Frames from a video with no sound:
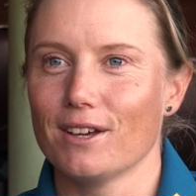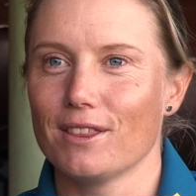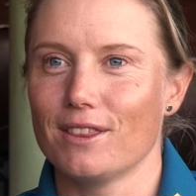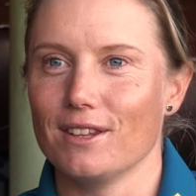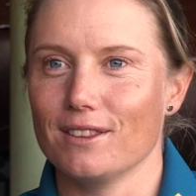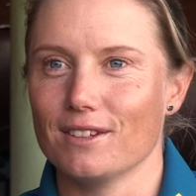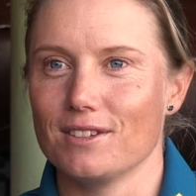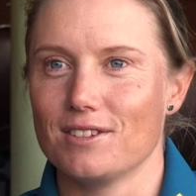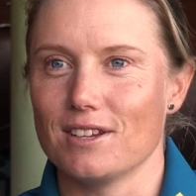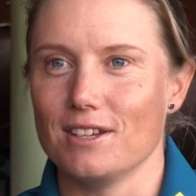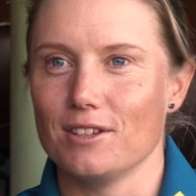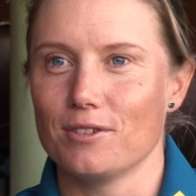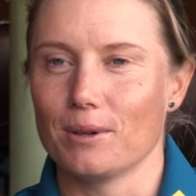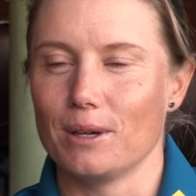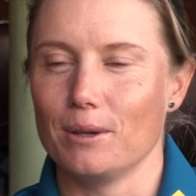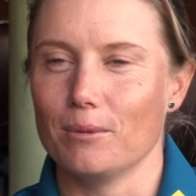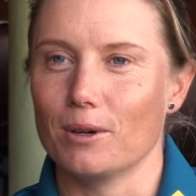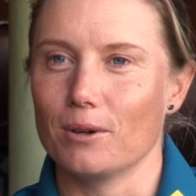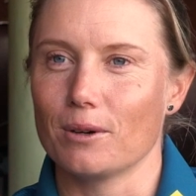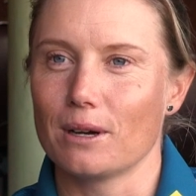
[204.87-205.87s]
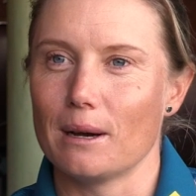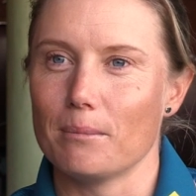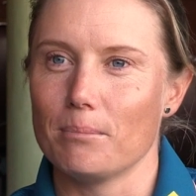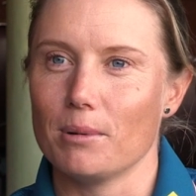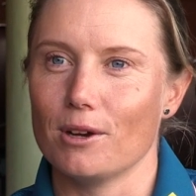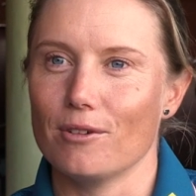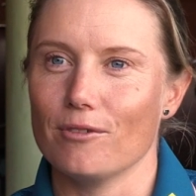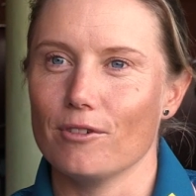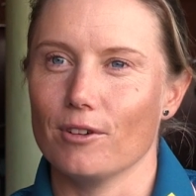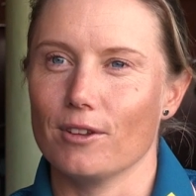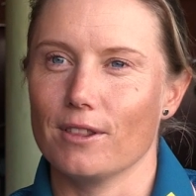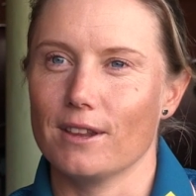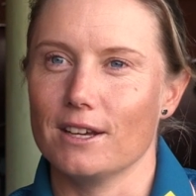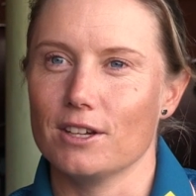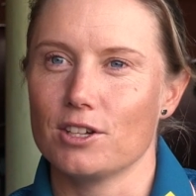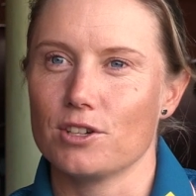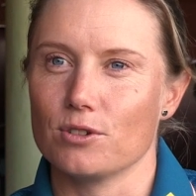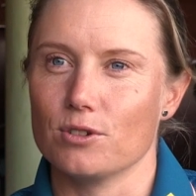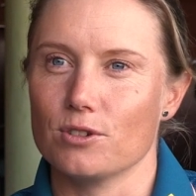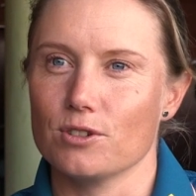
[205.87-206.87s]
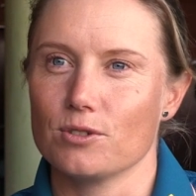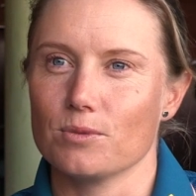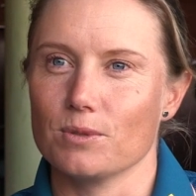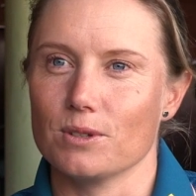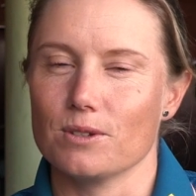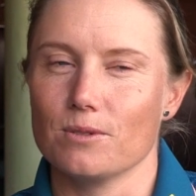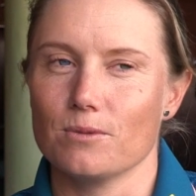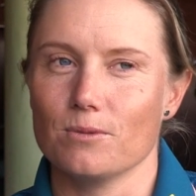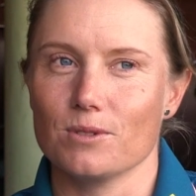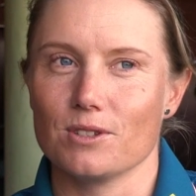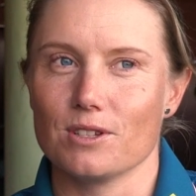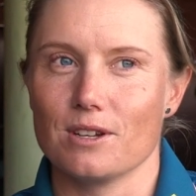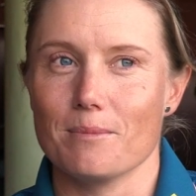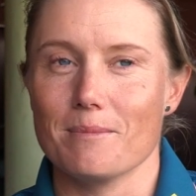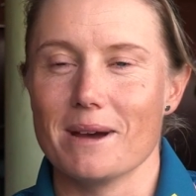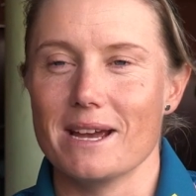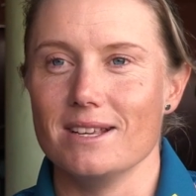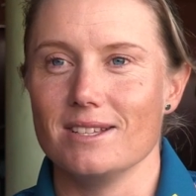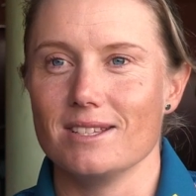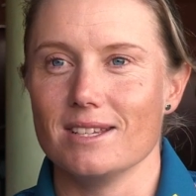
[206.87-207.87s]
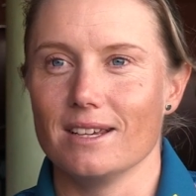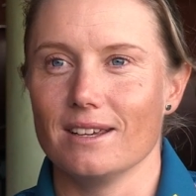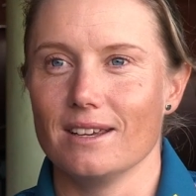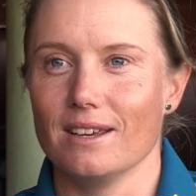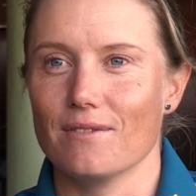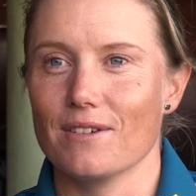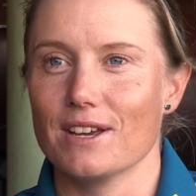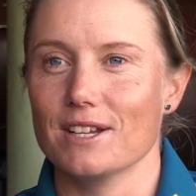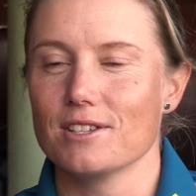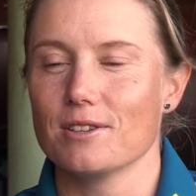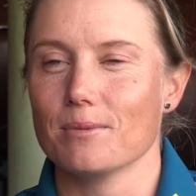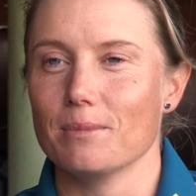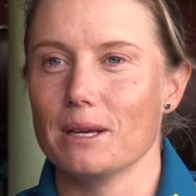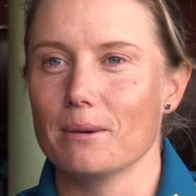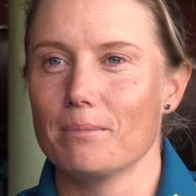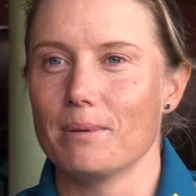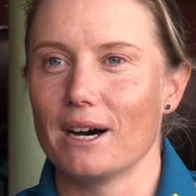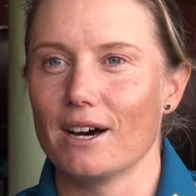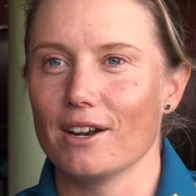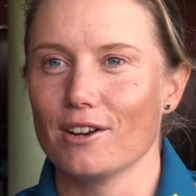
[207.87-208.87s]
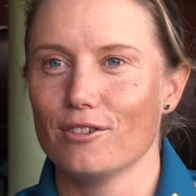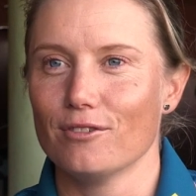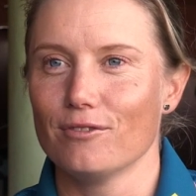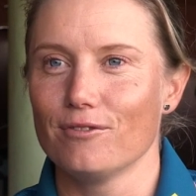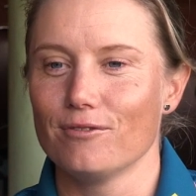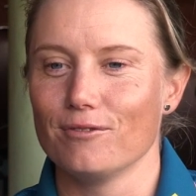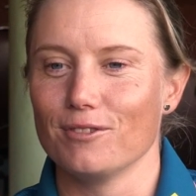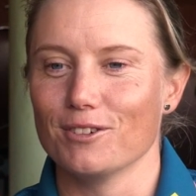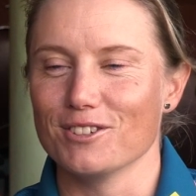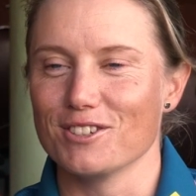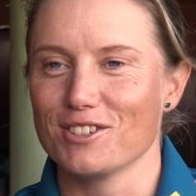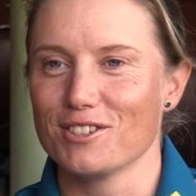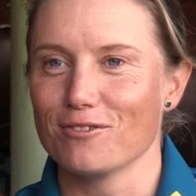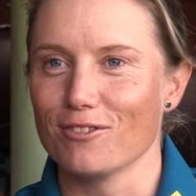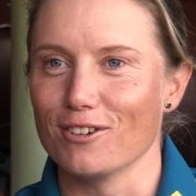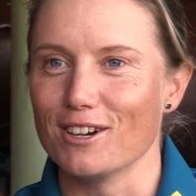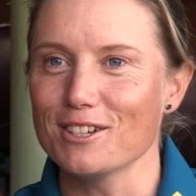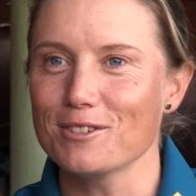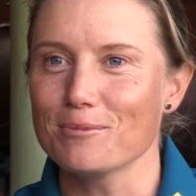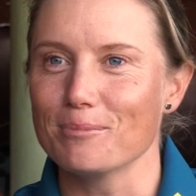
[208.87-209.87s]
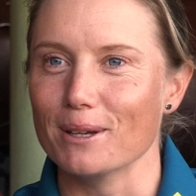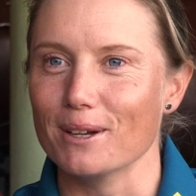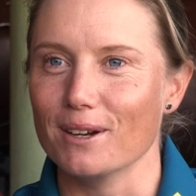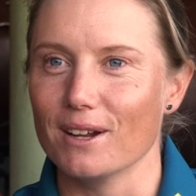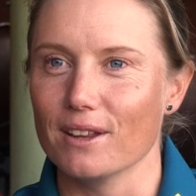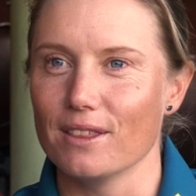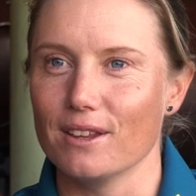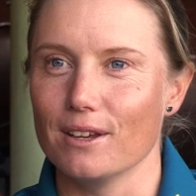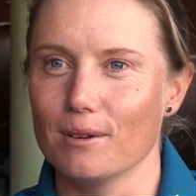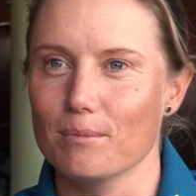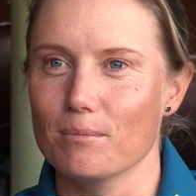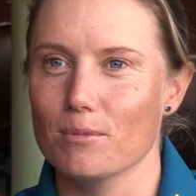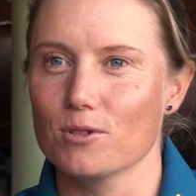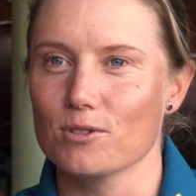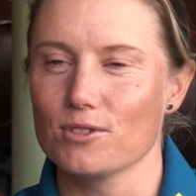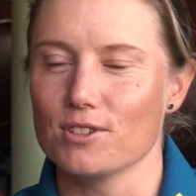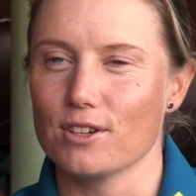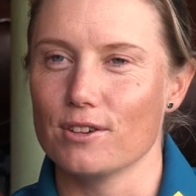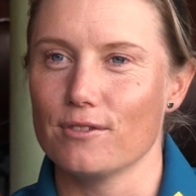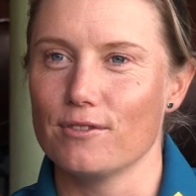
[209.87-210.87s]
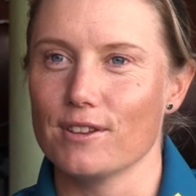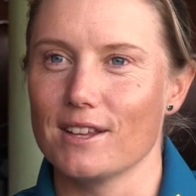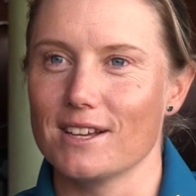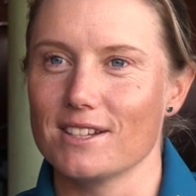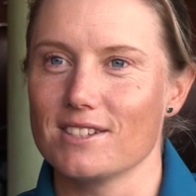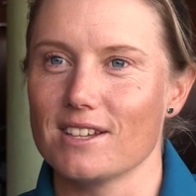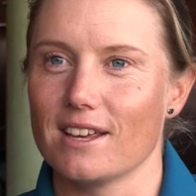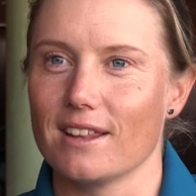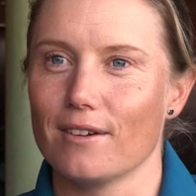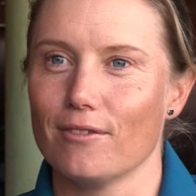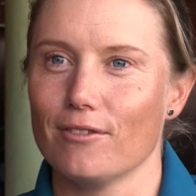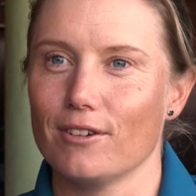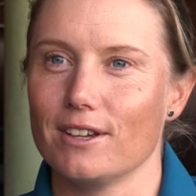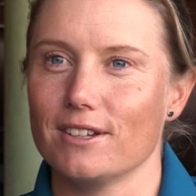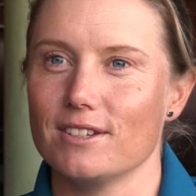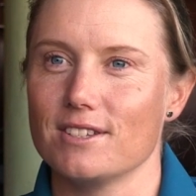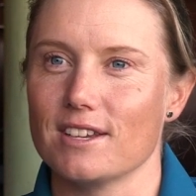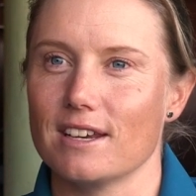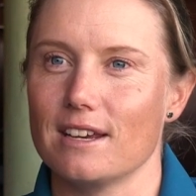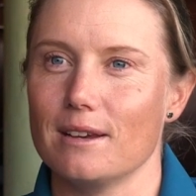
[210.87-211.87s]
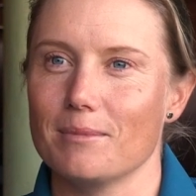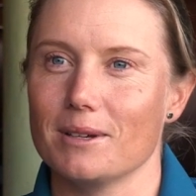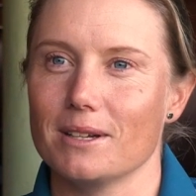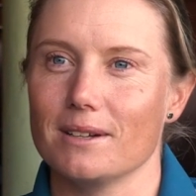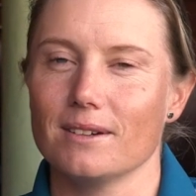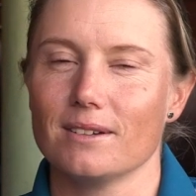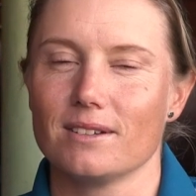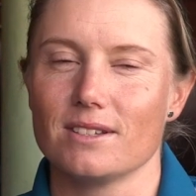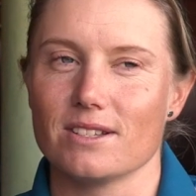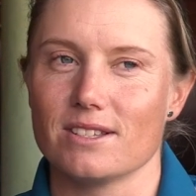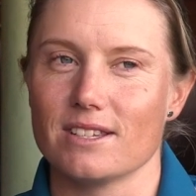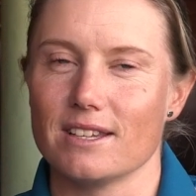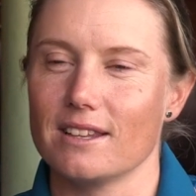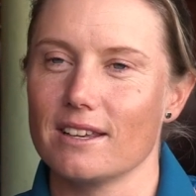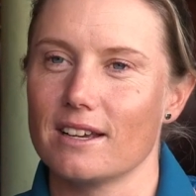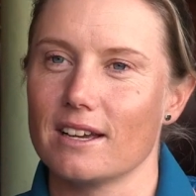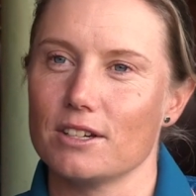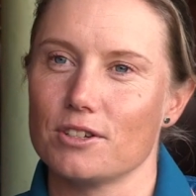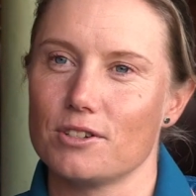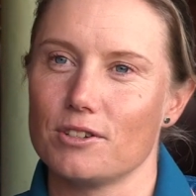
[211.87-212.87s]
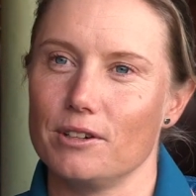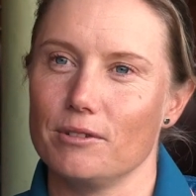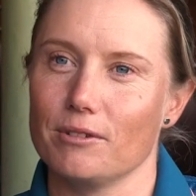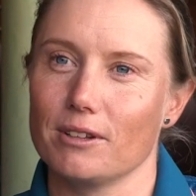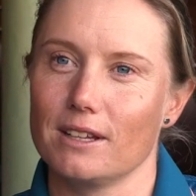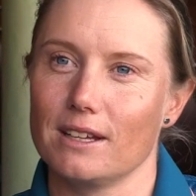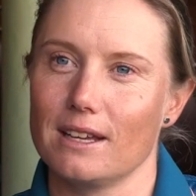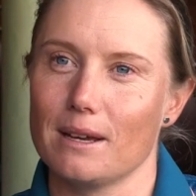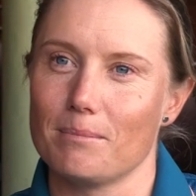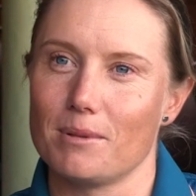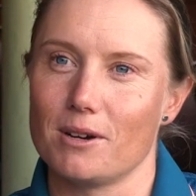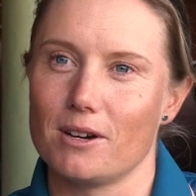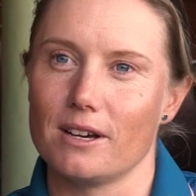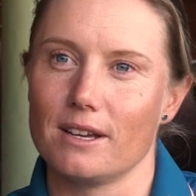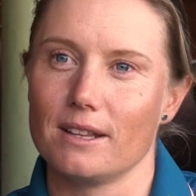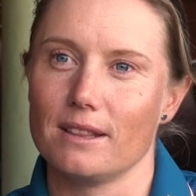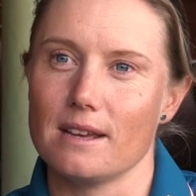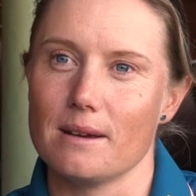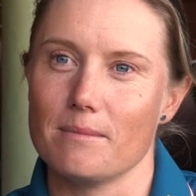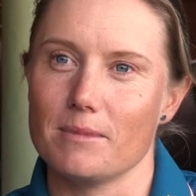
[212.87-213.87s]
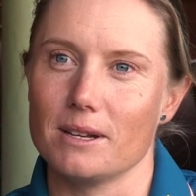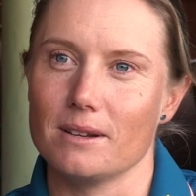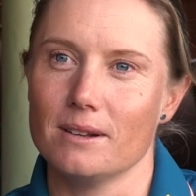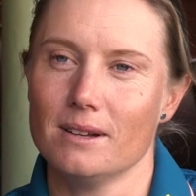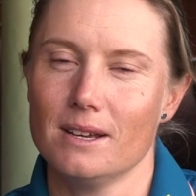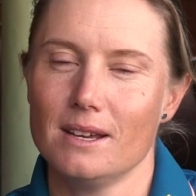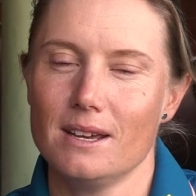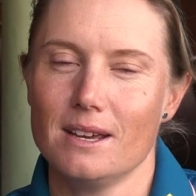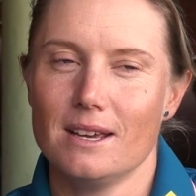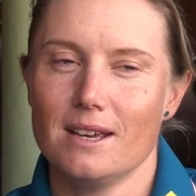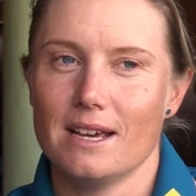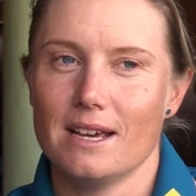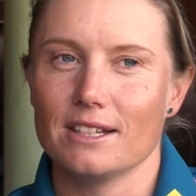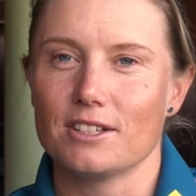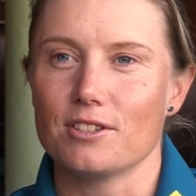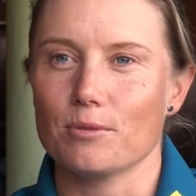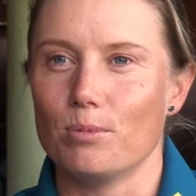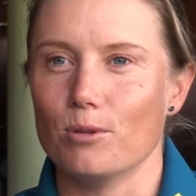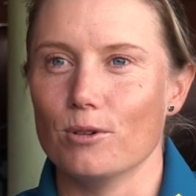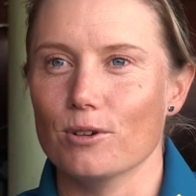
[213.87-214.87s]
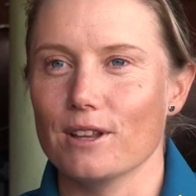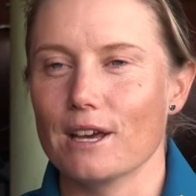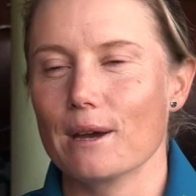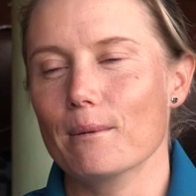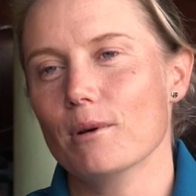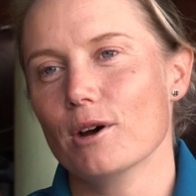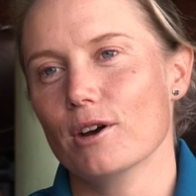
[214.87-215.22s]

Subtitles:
I think the T20 World Cup over on their shores was an amazing event to be a part of, not just for us, but I think more so for that South African team, and to see the country really get behind them and support them.